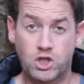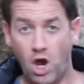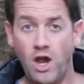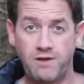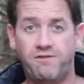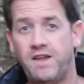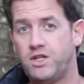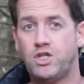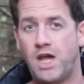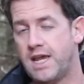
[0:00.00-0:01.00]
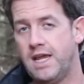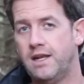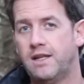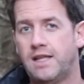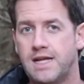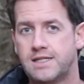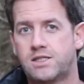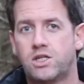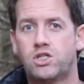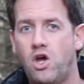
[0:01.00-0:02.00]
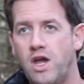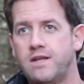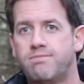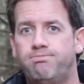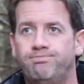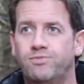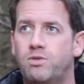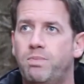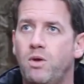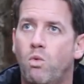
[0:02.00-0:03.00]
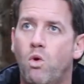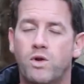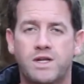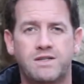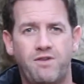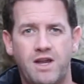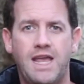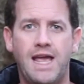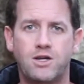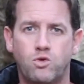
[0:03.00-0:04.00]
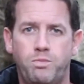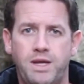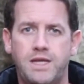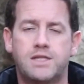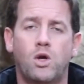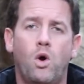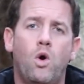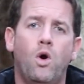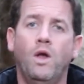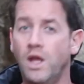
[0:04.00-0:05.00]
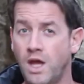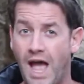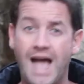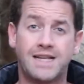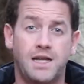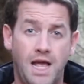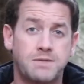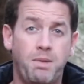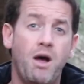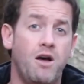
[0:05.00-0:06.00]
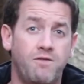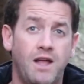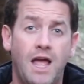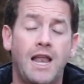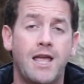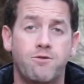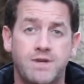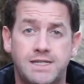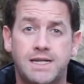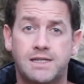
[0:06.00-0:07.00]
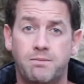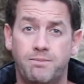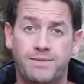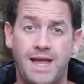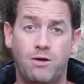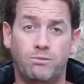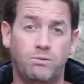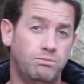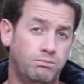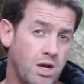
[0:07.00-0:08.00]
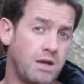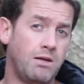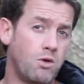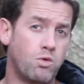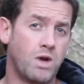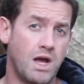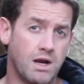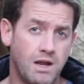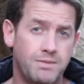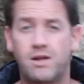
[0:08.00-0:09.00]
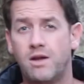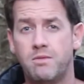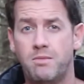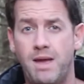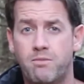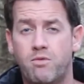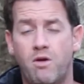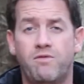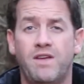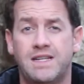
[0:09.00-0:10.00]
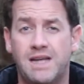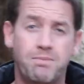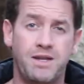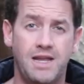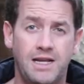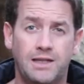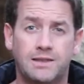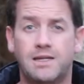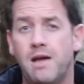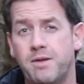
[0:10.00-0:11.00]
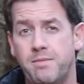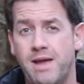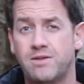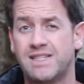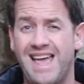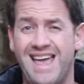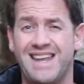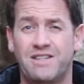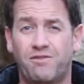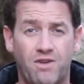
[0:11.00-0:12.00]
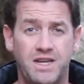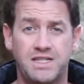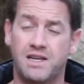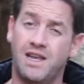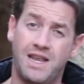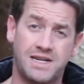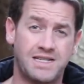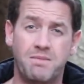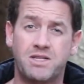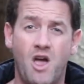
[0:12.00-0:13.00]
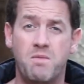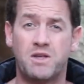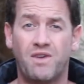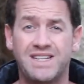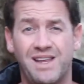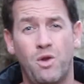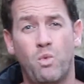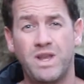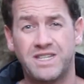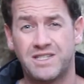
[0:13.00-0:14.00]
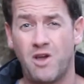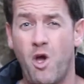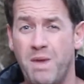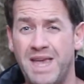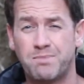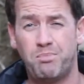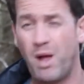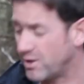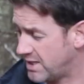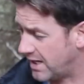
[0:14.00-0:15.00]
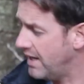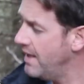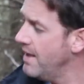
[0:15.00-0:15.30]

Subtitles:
tight fitting jacket that's designed to be worn as a very casual piece or as part of a layering system. Now, my local gun club that I'm a member of is up in the hills, up in the mountains, and it's freezing. In the summertime, it's freezing. In the wintertime, it's Baltic.